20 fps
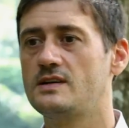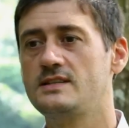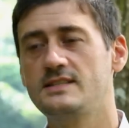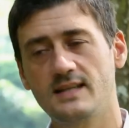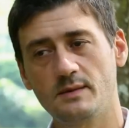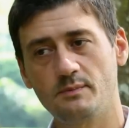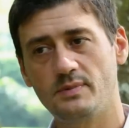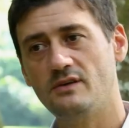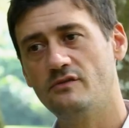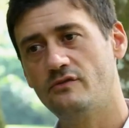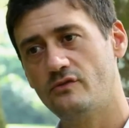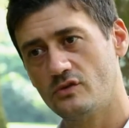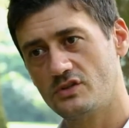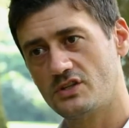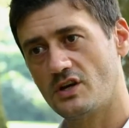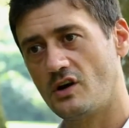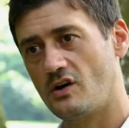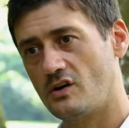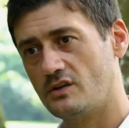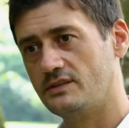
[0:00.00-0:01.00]
stepping
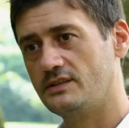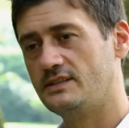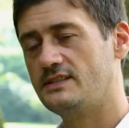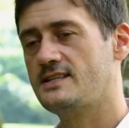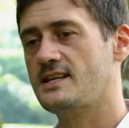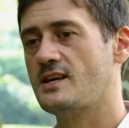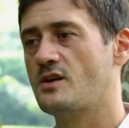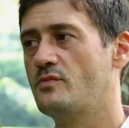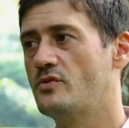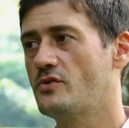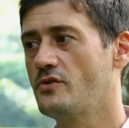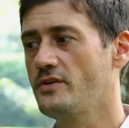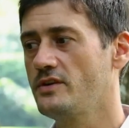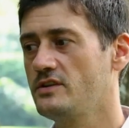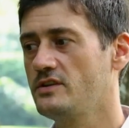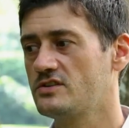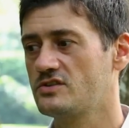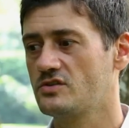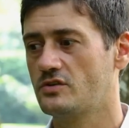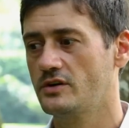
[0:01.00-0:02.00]
foot on
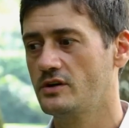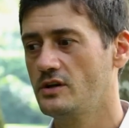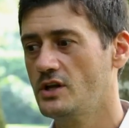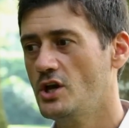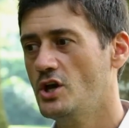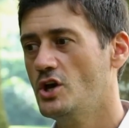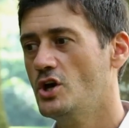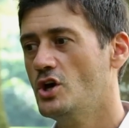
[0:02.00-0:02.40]
Singaporean soil,